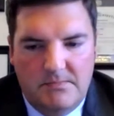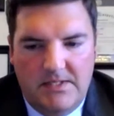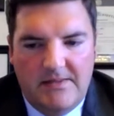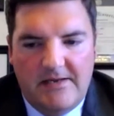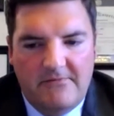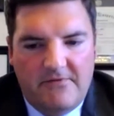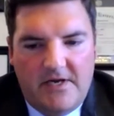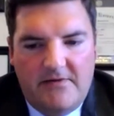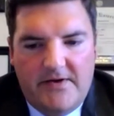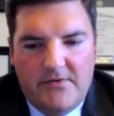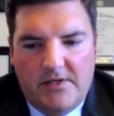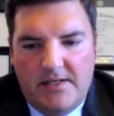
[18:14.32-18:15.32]
that
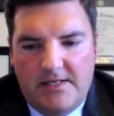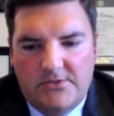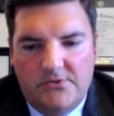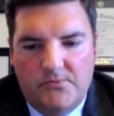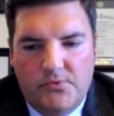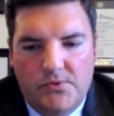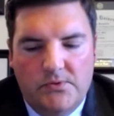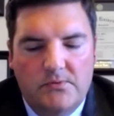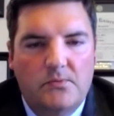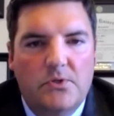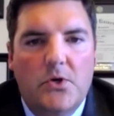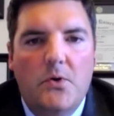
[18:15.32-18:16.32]
5-hour classroom
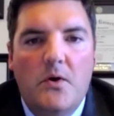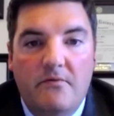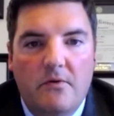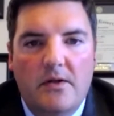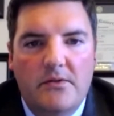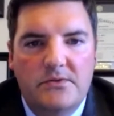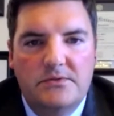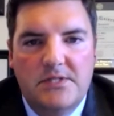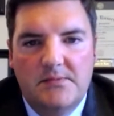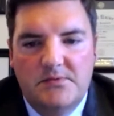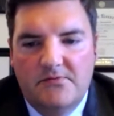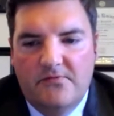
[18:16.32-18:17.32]
will go over all those
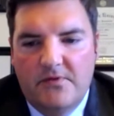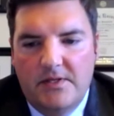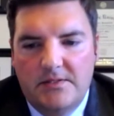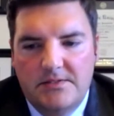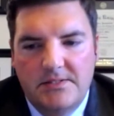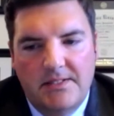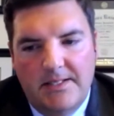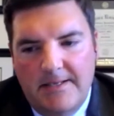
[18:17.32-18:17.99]
types of things.